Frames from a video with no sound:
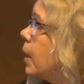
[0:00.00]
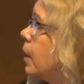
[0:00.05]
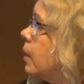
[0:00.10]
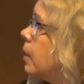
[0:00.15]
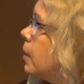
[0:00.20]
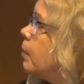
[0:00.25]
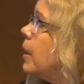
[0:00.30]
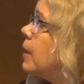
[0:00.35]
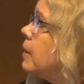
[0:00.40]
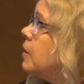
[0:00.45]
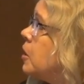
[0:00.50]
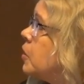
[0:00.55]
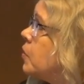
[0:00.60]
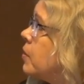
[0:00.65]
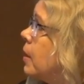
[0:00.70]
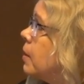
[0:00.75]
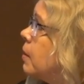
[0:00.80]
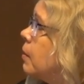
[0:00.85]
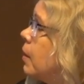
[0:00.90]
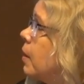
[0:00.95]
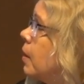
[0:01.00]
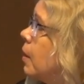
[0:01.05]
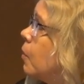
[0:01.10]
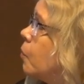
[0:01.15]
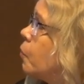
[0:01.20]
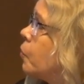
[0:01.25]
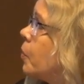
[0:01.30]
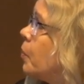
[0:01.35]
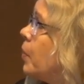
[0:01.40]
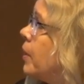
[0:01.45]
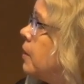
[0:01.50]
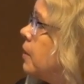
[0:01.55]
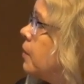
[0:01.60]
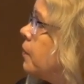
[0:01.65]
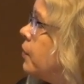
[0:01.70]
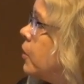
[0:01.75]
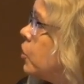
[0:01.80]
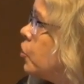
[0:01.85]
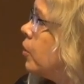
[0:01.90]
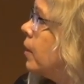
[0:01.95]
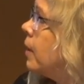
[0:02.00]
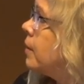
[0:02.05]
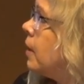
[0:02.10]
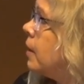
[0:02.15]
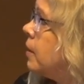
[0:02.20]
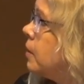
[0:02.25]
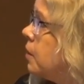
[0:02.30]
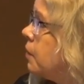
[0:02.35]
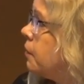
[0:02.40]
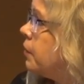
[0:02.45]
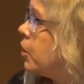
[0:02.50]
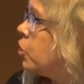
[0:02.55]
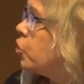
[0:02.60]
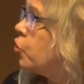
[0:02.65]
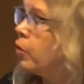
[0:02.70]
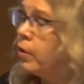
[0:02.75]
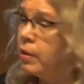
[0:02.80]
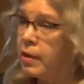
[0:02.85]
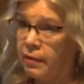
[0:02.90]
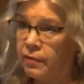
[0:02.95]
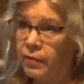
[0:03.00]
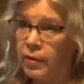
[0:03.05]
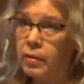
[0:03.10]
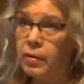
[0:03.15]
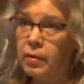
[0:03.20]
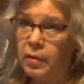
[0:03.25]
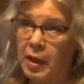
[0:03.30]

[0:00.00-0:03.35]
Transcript: mechanisms that were beneficial at the individual level,